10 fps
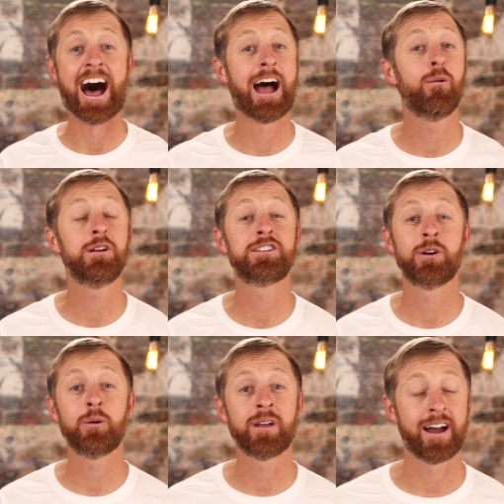I was
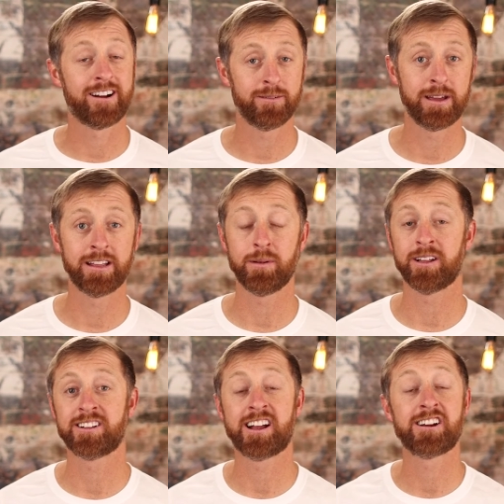so tired of being in the
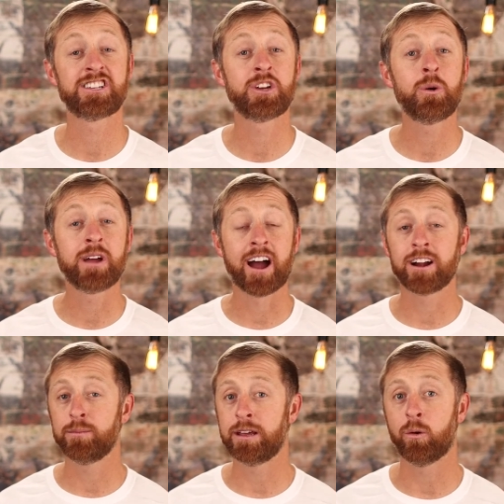military, so
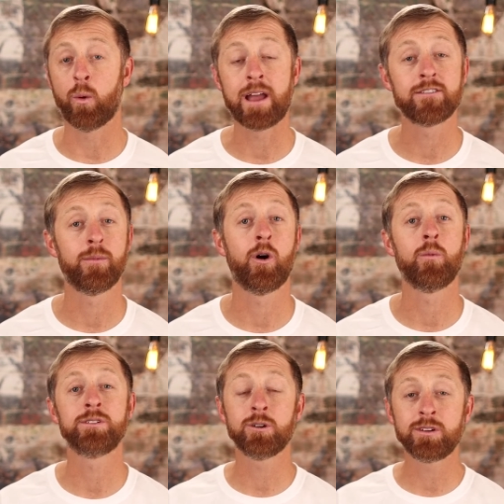tired of being away from
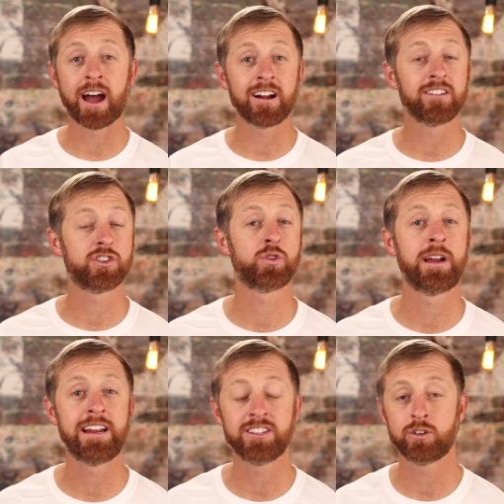home, so tired of
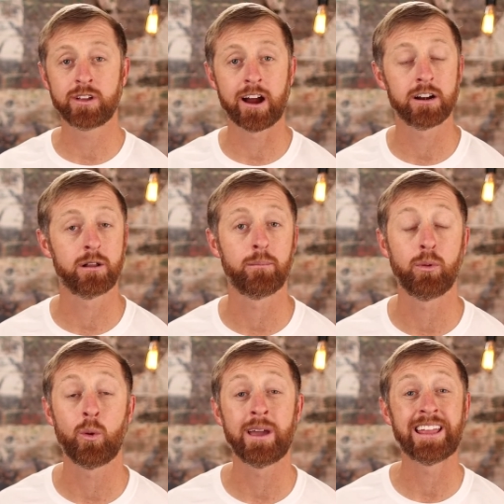training, so tired of
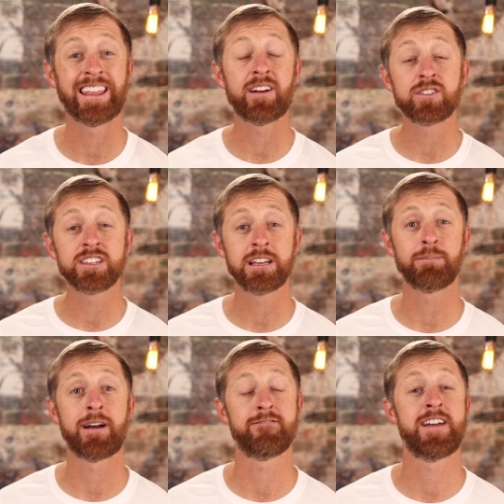deploying and never
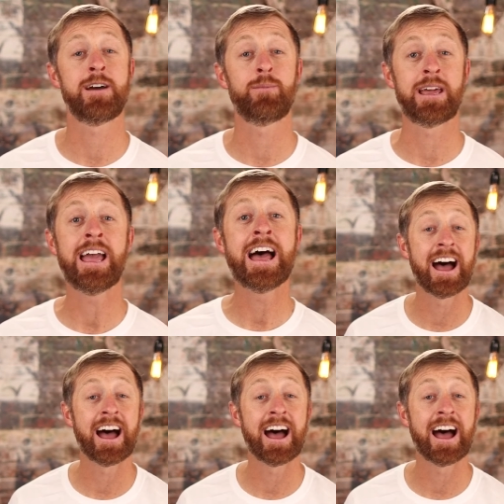seeing my family.